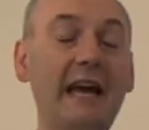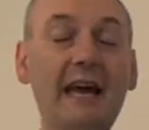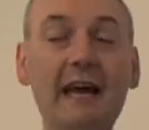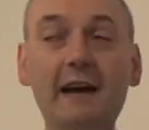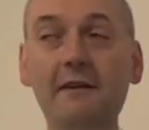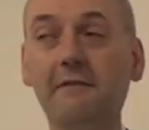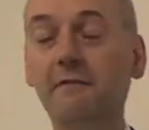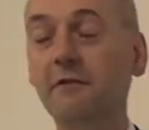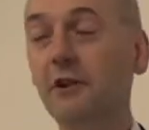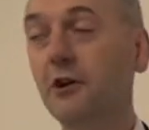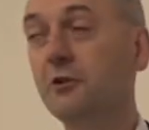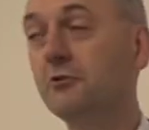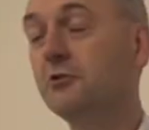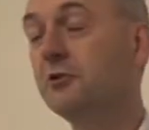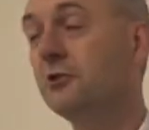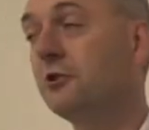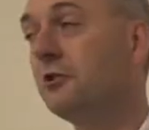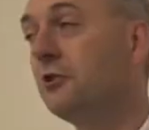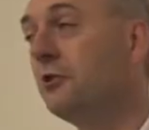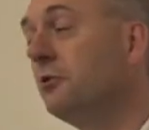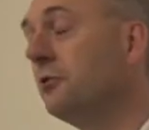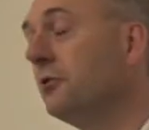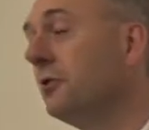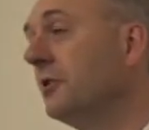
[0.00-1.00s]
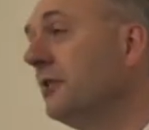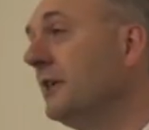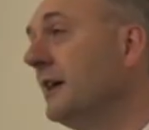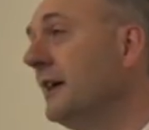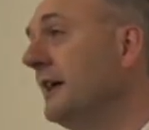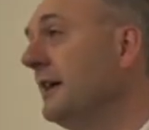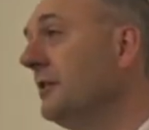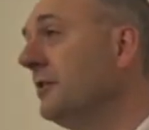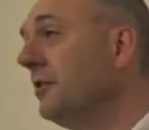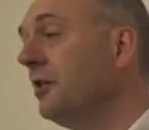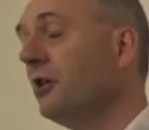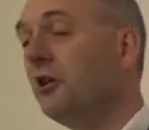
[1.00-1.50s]
airflow to cool and
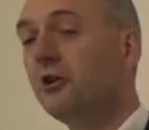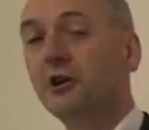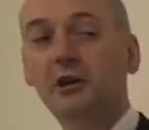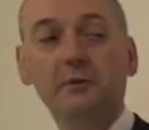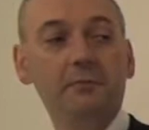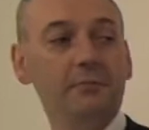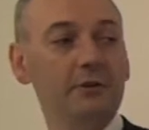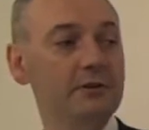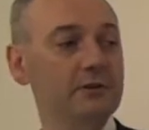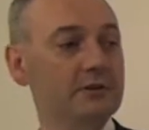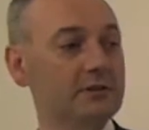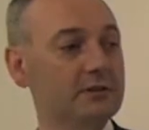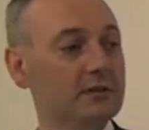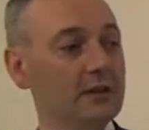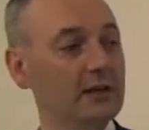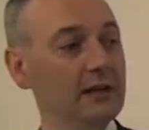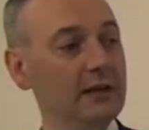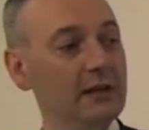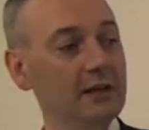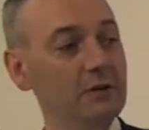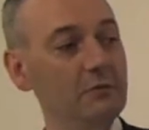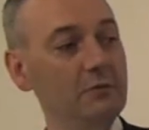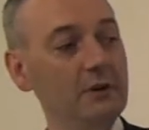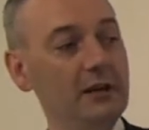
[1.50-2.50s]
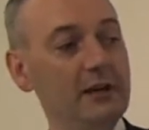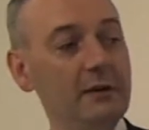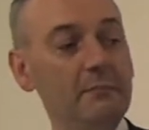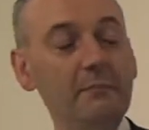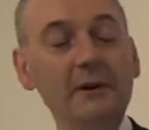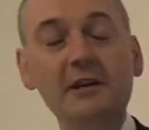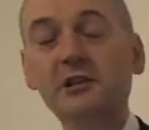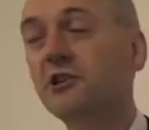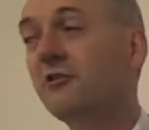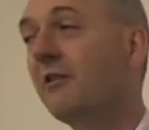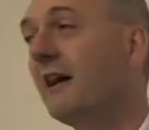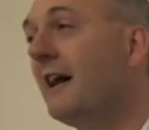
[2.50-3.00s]
heat the occupants. We can
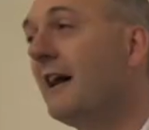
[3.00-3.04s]
measure